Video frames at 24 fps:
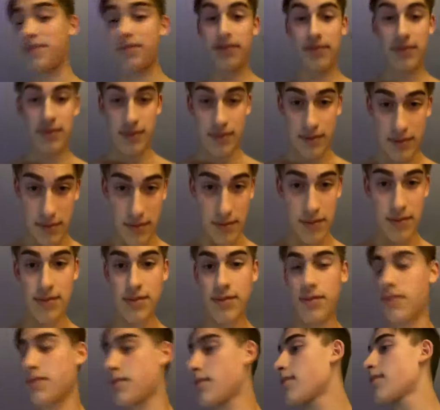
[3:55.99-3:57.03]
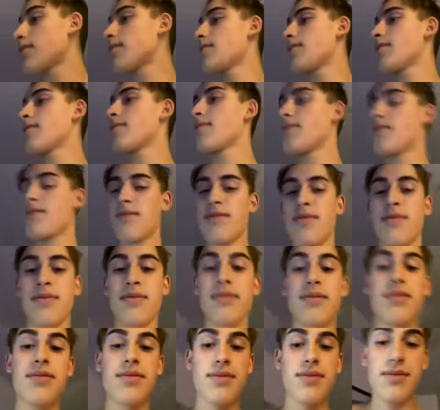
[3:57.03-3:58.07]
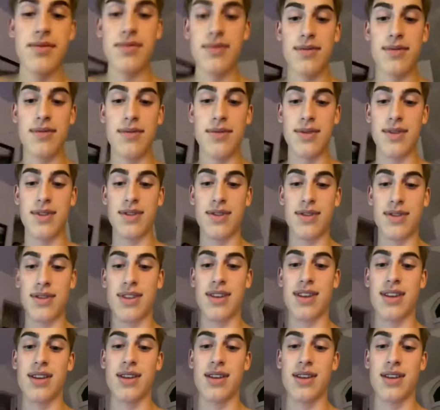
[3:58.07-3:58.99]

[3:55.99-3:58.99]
(no one is talking)